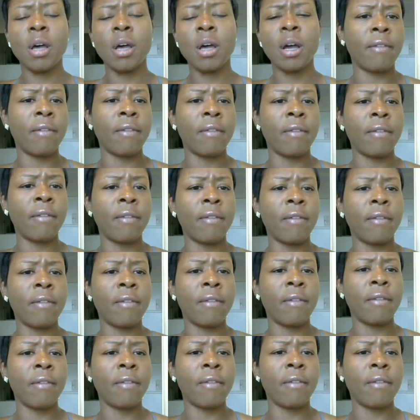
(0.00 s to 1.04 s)
this
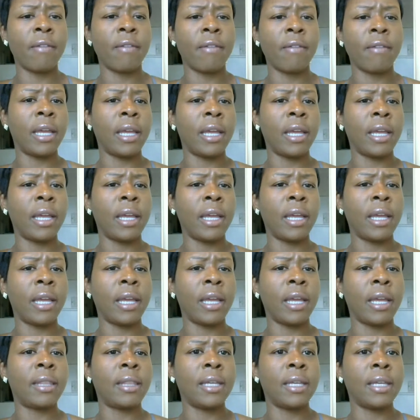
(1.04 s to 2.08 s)

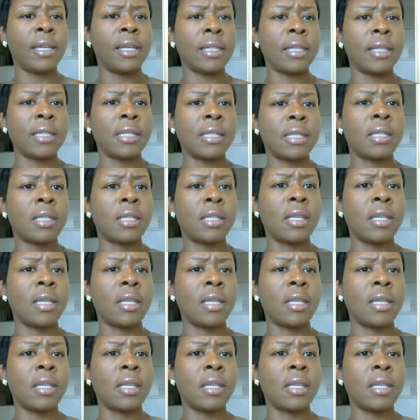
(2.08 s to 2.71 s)
PowerPoint.